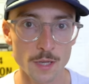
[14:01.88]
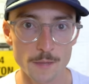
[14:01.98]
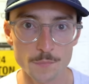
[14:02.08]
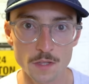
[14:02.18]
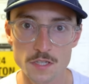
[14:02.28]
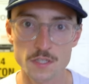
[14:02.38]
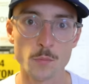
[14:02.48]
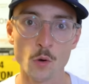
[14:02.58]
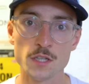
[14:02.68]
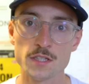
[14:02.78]
bit
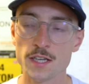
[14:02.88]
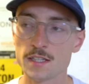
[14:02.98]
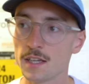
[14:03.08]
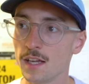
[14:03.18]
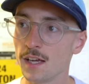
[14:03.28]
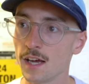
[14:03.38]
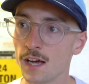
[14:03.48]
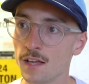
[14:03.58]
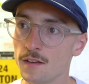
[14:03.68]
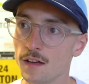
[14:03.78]
disappointed
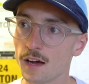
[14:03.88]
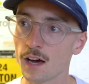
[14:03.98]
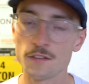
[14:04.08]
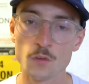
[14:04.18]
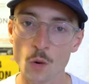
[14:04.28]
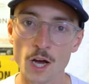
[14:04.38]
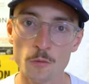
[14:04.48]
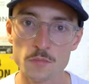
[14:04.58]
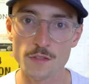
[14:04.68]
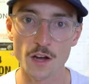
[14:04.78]
and
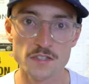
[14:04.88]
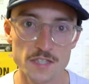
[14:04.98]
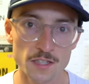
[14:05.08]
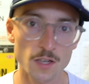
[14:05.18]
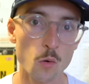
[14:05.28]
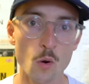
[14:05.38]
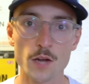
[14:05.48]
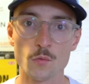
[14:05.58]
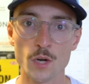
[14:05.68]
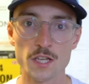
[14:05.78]
underwhelmed that I didn't
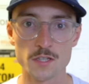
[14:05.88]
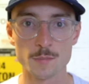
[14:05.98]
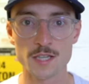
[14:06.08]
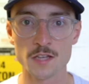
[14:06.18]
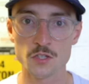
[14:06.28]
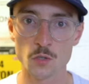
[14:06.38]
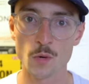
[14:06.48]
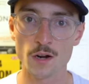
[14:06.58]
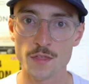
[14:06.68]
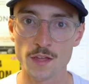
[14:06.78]
quite reach the potential
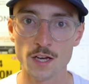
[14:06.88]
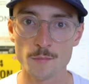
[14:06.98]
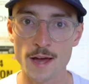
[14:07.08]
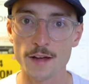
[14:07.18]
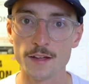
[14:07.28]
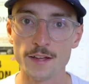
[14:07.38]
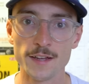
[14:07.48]
where I think I'm at.